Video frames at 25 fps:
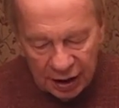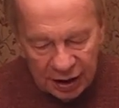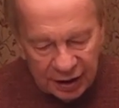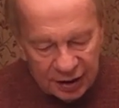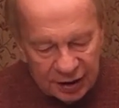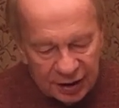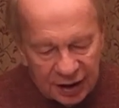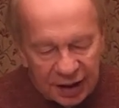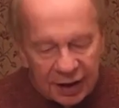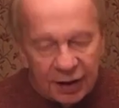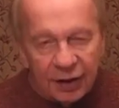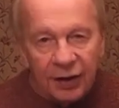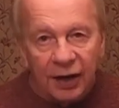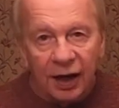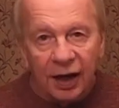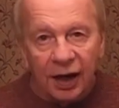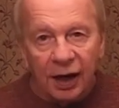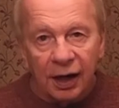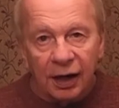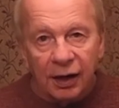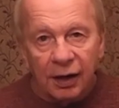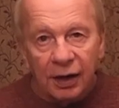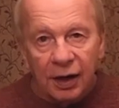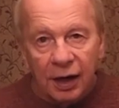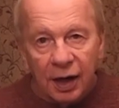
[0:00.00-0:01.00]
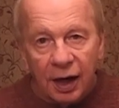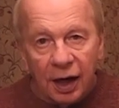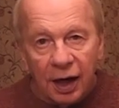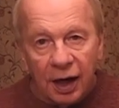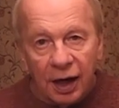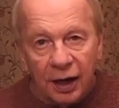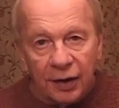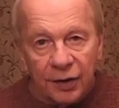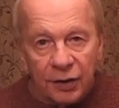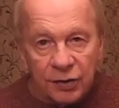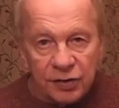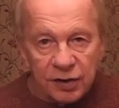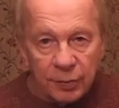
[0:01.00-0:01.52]
And in there,
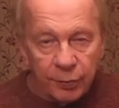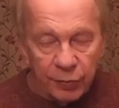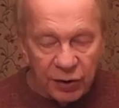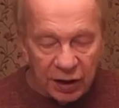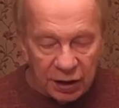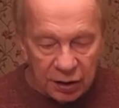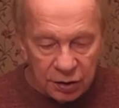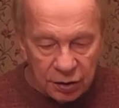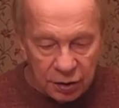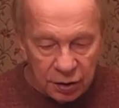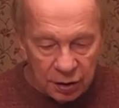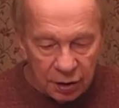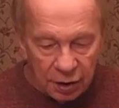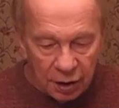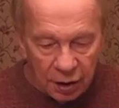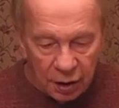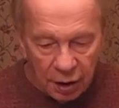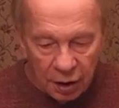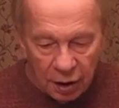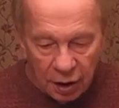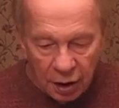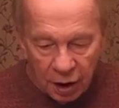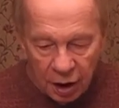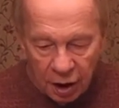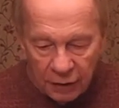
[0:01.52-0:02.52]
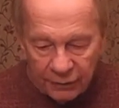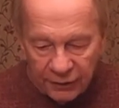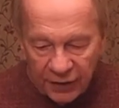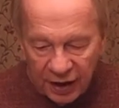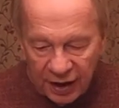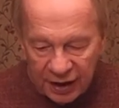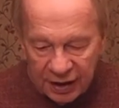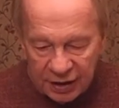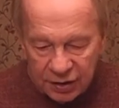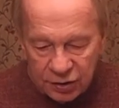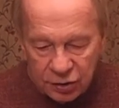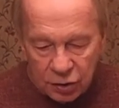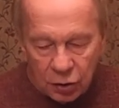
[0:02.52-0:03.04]
there's a picture of
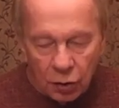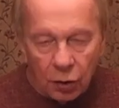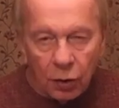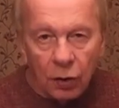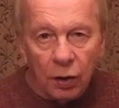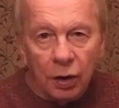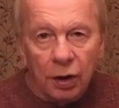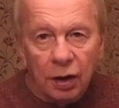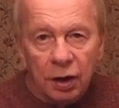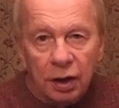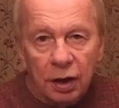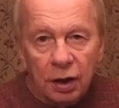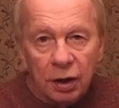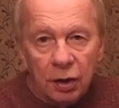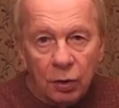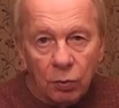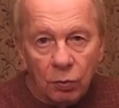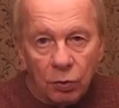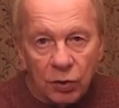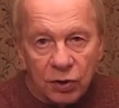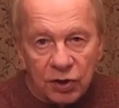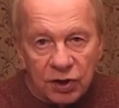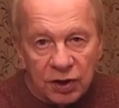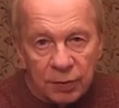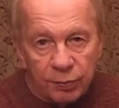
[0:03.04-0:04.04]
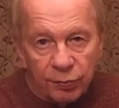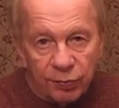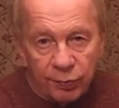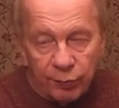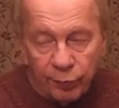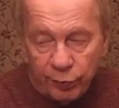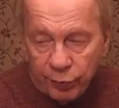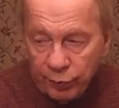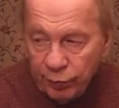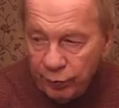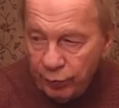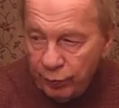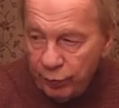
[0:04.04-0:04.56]
Haytor, where she
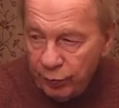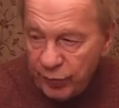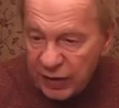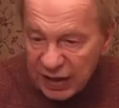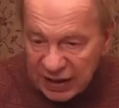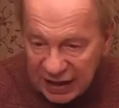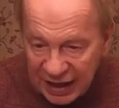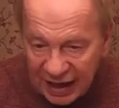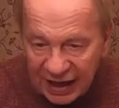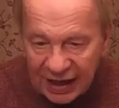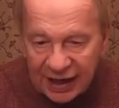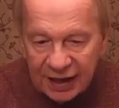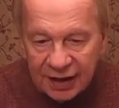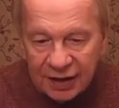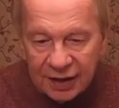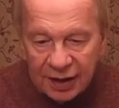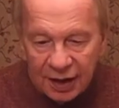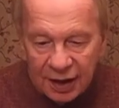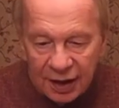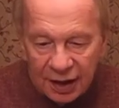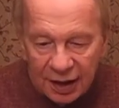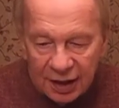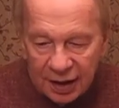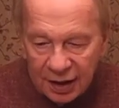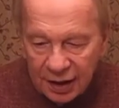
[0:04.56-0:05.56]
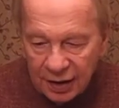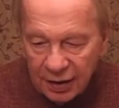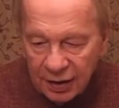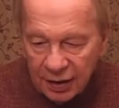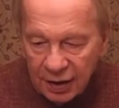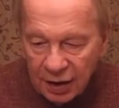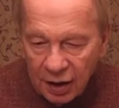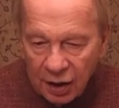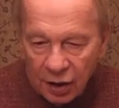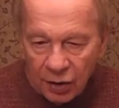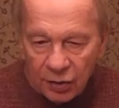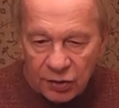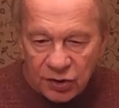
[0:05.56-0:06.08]
began
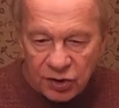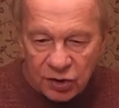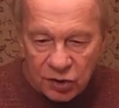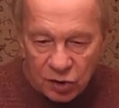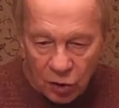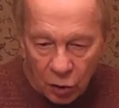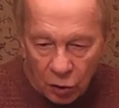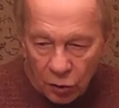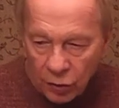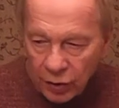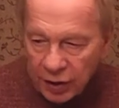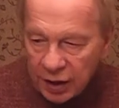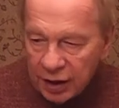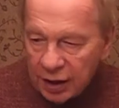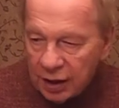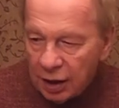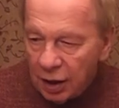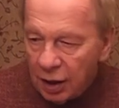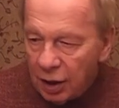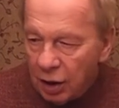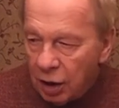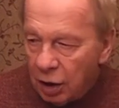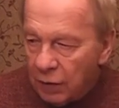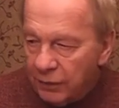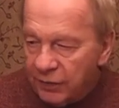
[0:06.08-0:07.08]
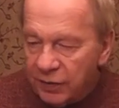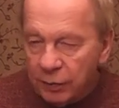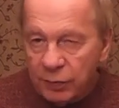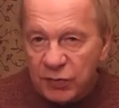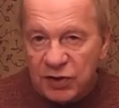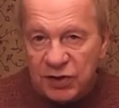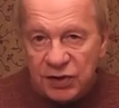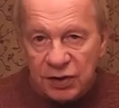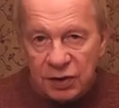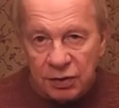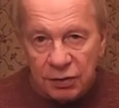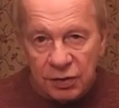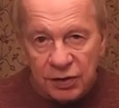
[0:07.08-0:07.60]
her story of The
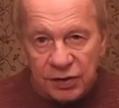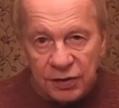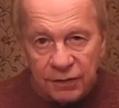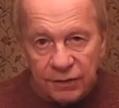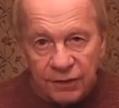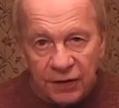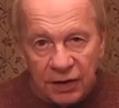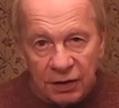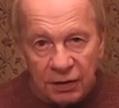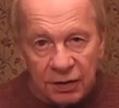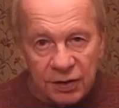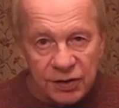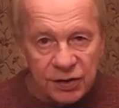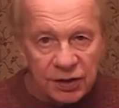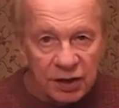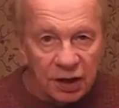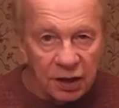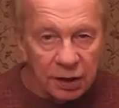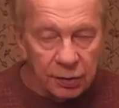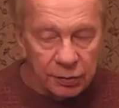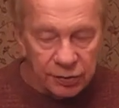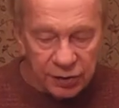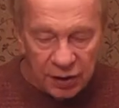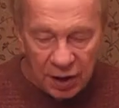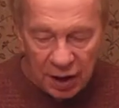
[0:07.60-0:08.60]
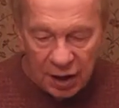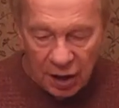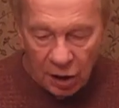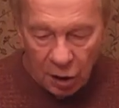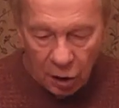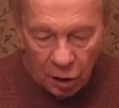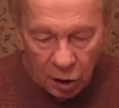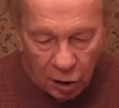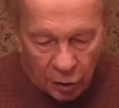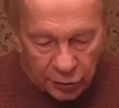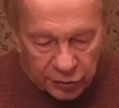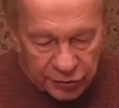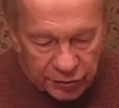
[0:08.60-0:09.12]
Mysterious Affair at Styles.
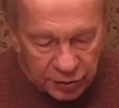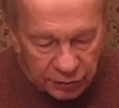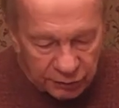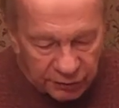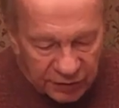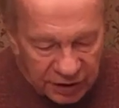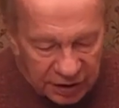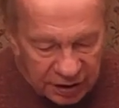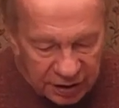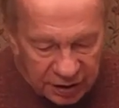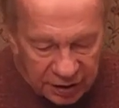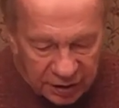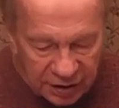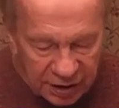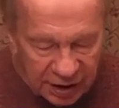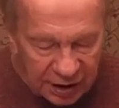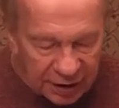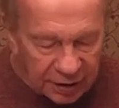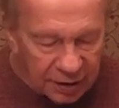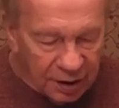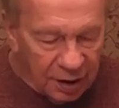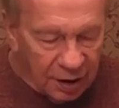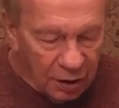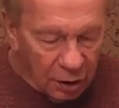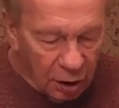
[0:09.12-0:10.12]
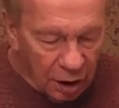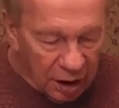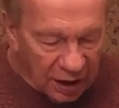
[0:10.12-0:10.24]
Lots to read in that.